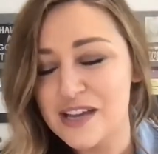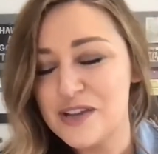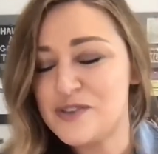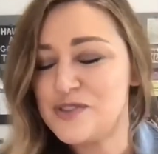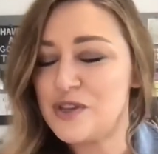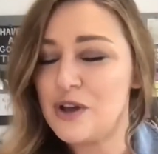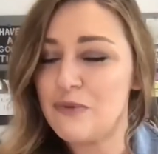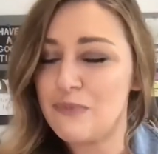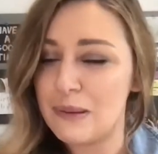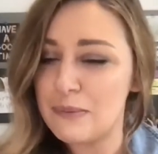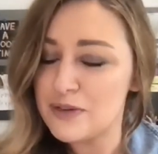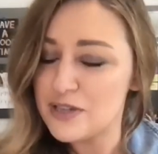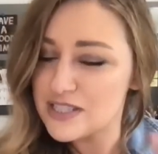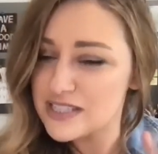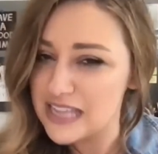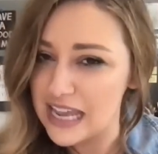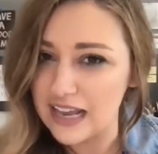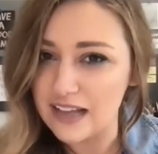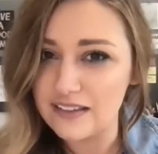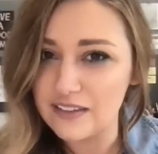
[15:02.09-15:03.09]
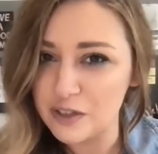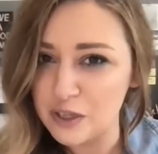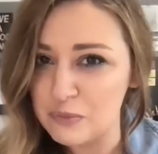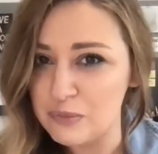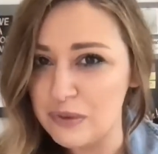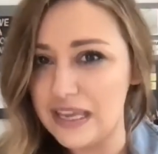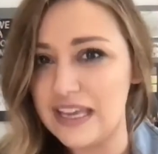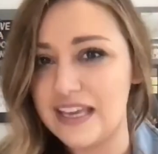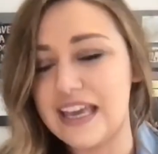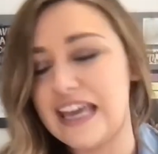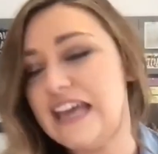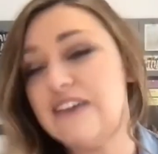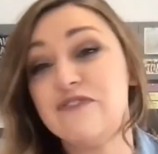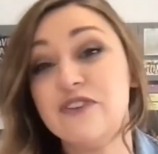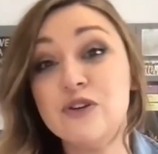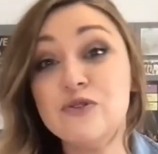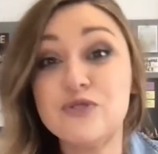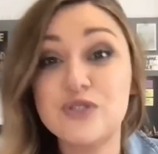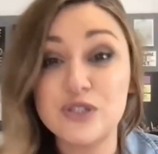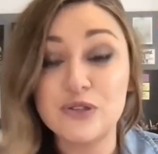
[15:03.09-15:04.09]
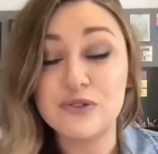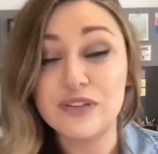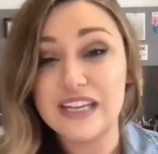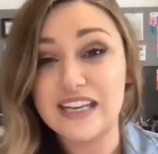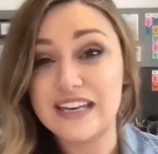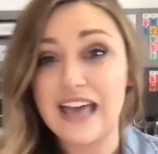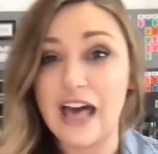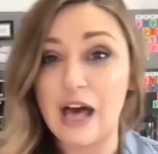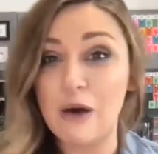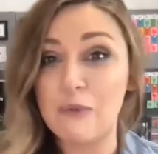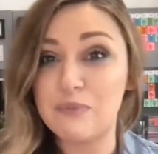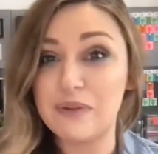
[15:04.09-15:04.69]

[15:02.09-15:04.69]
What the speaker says: So maybe just take a little peek. If you do need help,